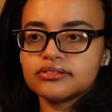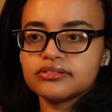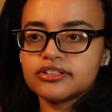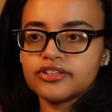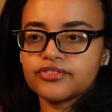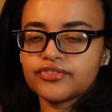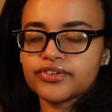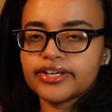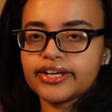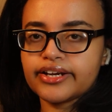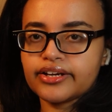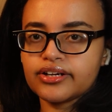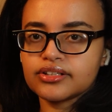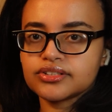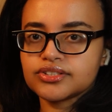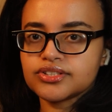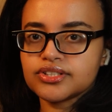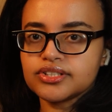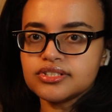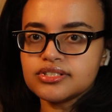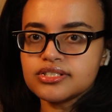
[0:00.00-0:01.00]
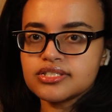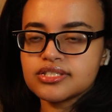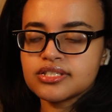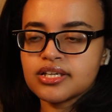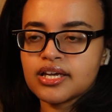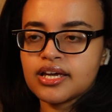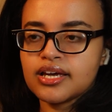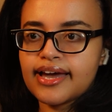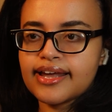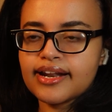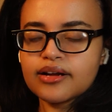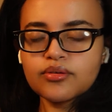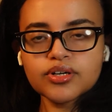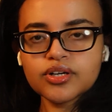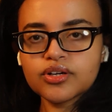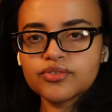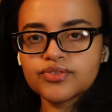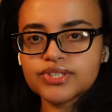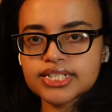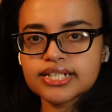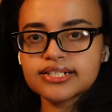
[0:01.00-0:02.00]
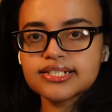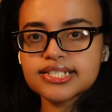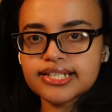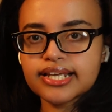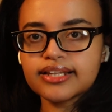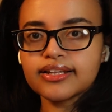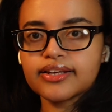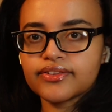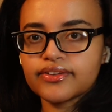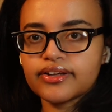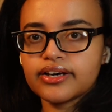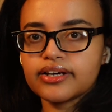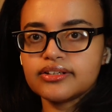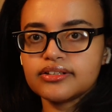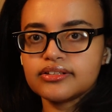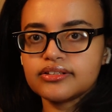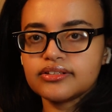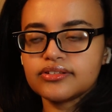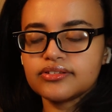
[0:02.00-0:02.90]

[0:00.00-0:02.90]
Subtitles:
different characters. And I wonder if it's going to stay like that